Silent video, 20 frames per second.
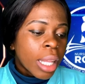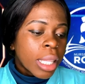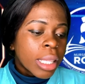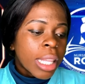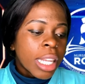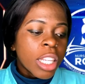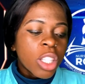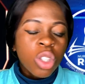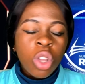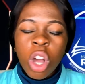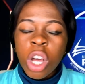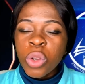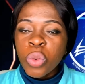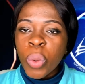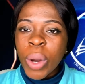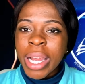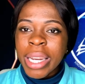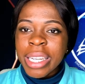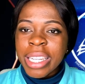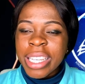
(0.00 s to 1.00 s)
Then the third
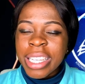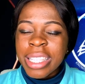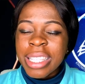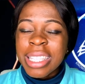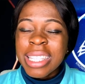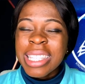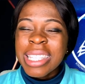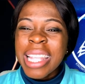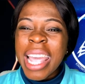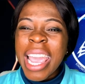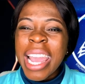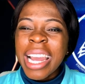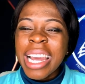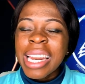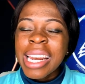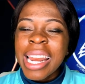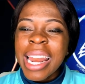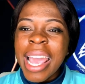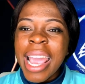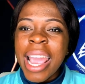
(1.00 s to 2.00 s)
one is stay
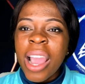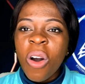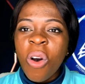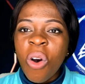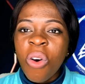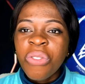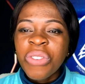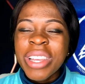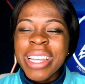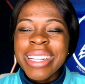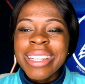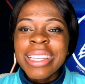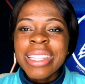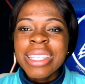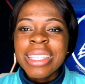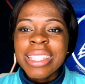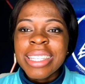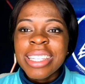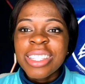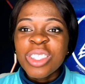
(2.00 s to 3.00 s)
clear of
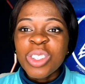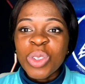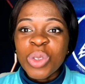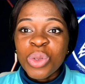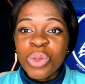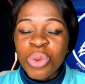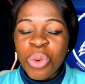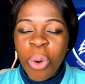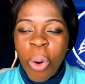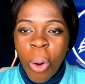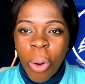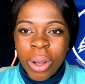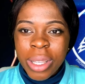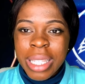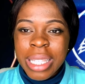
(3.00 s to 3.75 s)
illicit drugs.